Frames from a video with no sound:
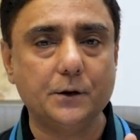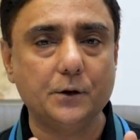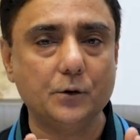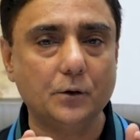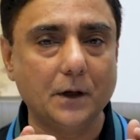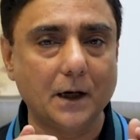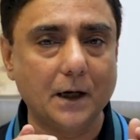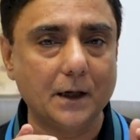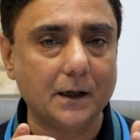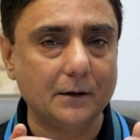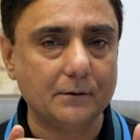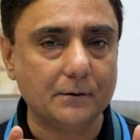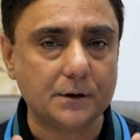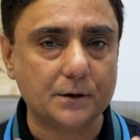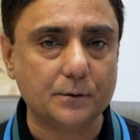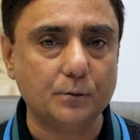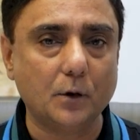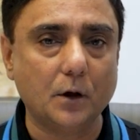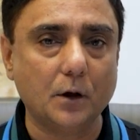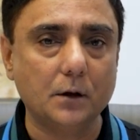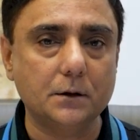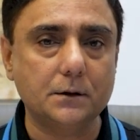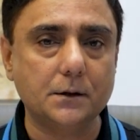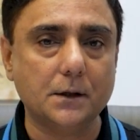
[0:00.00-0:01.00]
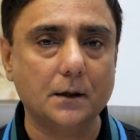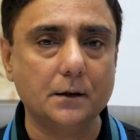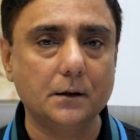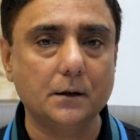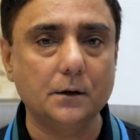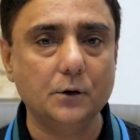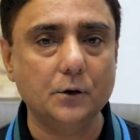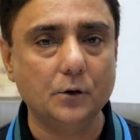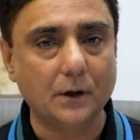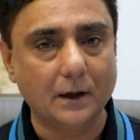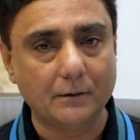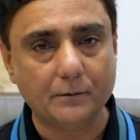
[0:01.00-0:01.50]
You can't have a small tunnel,
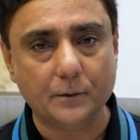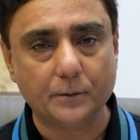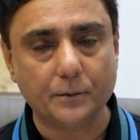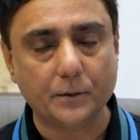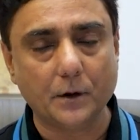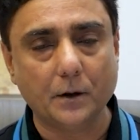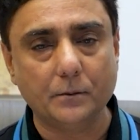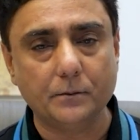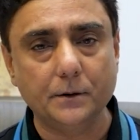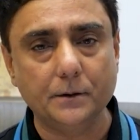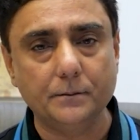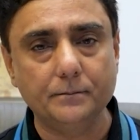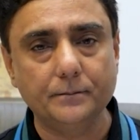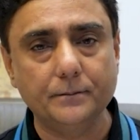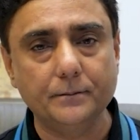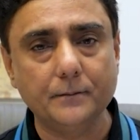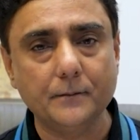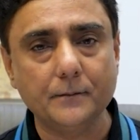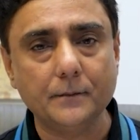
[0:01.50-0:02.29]
you'll have a problem.